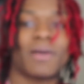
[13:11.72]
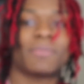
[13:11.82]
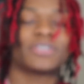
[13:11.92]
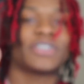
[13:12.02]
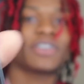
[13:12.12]

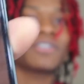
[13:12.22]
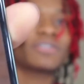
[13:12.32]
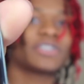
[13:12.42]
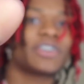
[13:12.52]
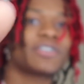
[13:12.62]
Mama,
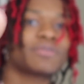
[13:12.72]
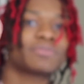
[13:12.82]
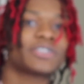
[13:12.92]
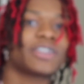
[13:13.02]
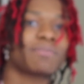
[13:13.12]
tell tell
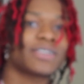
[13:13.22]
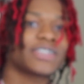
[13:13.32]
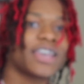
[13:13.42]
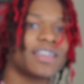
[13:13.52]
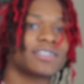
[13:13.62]
them, tell them I
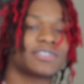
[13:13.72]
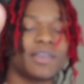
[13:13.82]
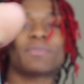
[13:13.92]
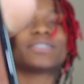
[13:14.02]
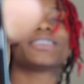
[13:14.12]
said,
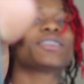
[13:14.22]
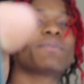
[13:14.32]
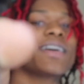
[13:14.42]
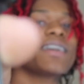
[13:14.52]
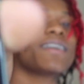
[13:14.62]
I mean, tell
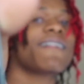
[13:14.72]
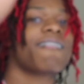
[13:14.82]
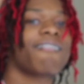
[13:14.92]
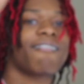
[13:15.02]
them, hey.